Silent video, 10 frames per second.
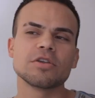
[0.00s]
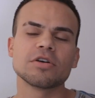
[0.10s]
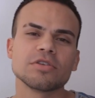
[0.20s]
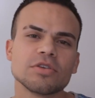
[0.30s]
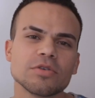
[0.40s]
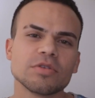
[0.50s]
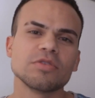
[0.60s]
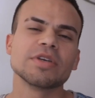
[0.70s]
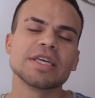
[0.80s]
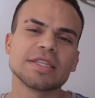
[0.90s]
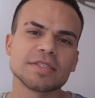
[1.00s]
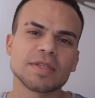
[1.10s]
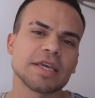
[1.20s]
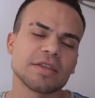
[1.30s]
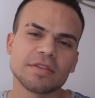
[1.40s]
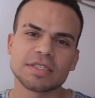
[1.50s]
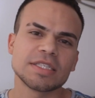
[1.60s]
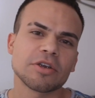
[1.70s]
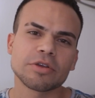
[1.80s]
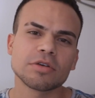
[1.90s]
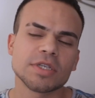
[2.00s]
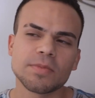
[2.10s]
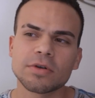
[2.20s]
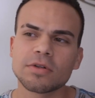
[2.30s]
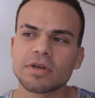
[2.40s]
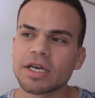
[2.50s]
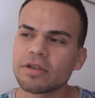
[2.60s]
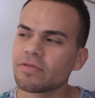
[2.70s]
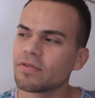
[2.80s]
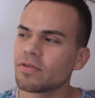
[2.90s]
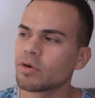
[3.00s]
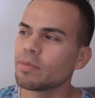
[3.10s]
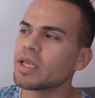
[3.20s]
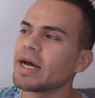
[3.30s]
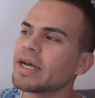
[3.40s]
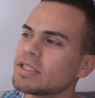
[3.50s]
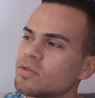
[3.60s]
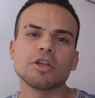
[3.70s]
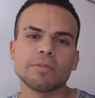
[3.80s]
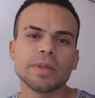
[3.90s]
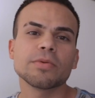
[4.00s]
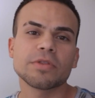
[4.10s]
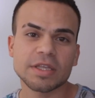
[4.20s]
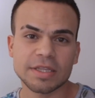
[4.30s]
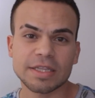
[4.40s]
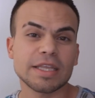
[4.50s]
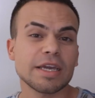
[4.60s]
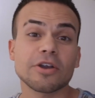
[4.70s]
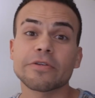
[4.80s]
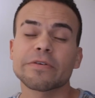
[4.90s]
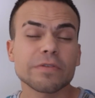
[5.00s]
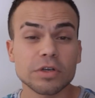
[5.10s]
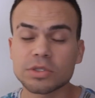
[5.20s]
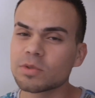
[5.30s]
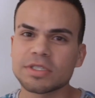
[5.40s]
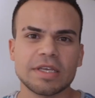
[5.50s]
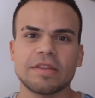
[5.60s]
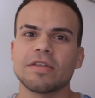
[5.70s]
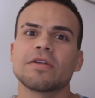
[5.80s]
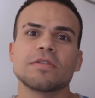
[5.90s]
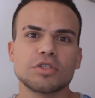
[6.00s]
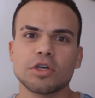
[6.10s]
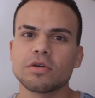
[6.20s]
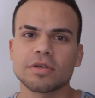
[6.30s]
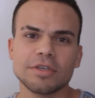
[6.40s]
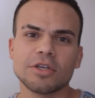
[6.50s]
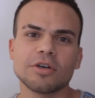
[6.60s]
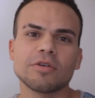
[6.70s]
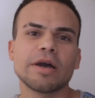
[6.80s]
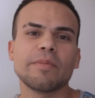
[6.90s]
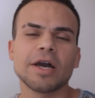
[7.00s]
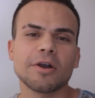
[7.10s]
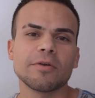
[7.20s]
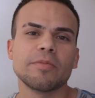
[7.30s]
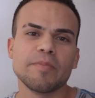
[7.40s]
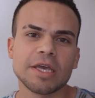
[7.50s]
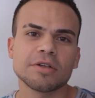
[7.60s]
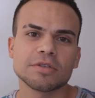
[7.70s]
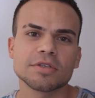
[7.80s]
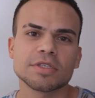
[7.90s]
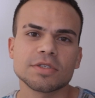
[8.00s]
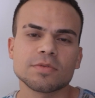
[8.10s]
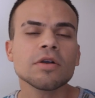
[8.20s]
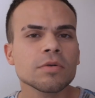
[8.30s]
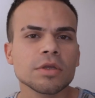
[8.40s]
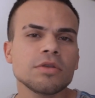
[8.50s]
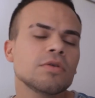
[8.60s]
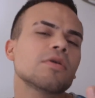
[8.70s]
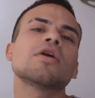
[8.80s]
You know, you get this like stereotypical kind of replies. You know, people think that they are the first ones that thought of the joke, you know, about male nurses. Oh, what do you do?